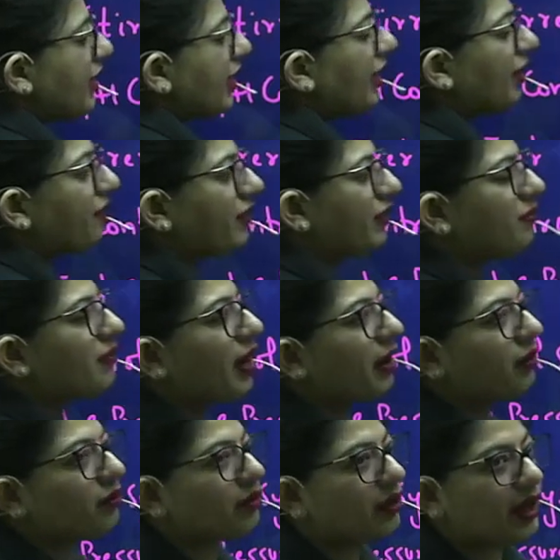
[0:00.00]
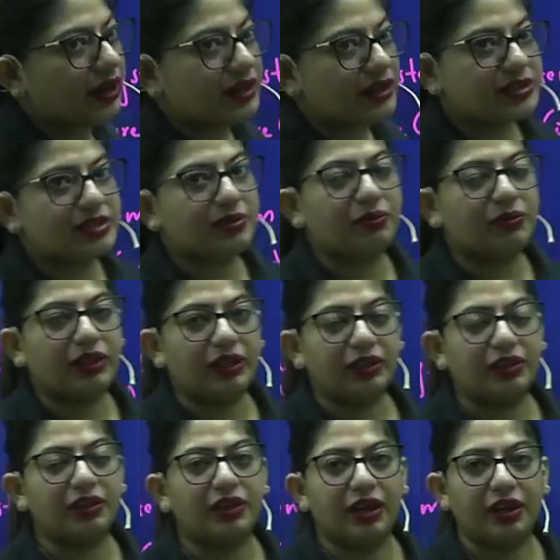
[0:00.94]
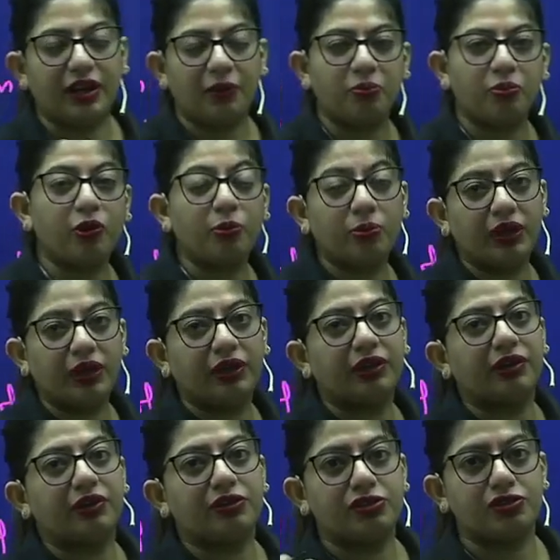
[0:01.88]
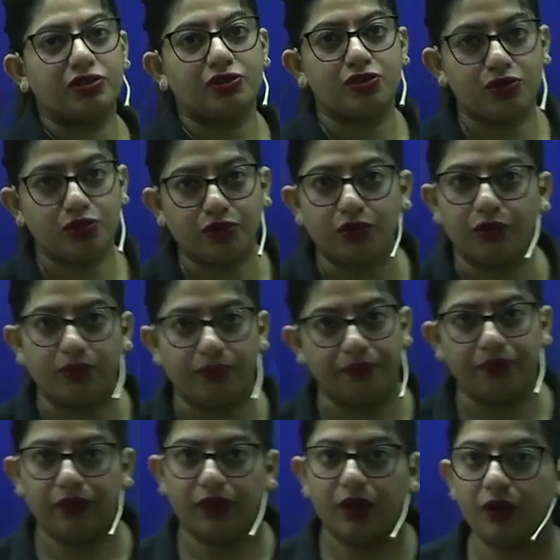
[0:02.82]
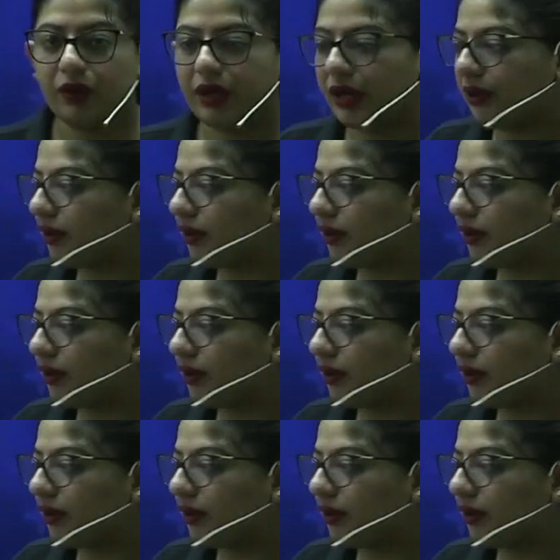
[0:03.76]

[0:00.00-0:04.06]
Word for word: every microorganism needed an appropriate condition to grow okay